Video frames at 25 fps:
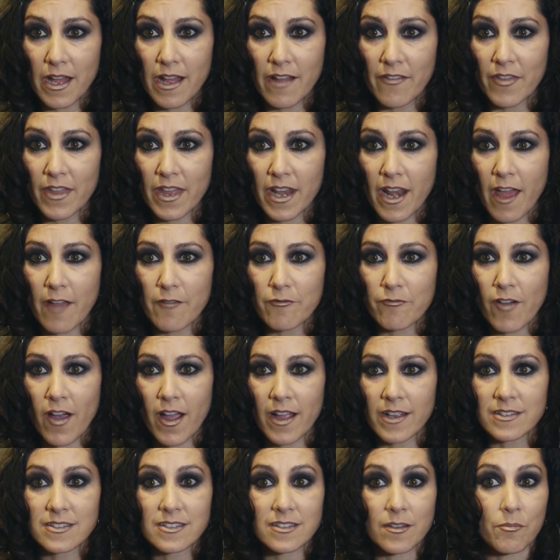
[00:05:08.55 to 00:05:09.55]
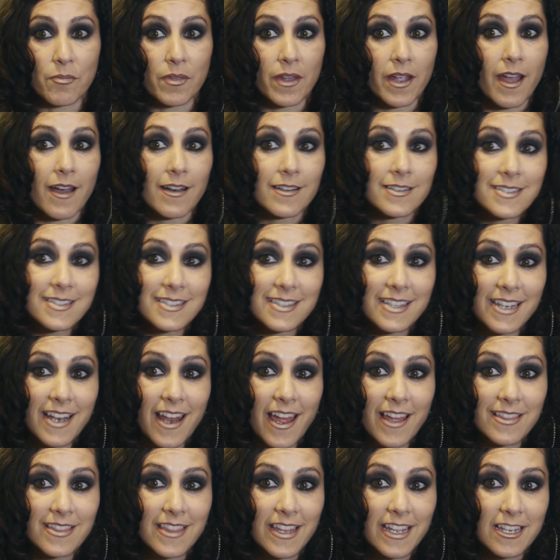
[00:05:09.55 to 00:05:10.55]
and then I find something else that
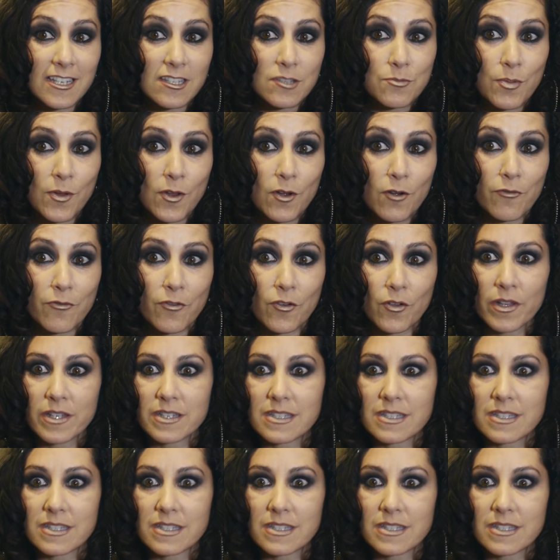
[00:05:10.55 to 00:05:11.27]
I think is beautiful,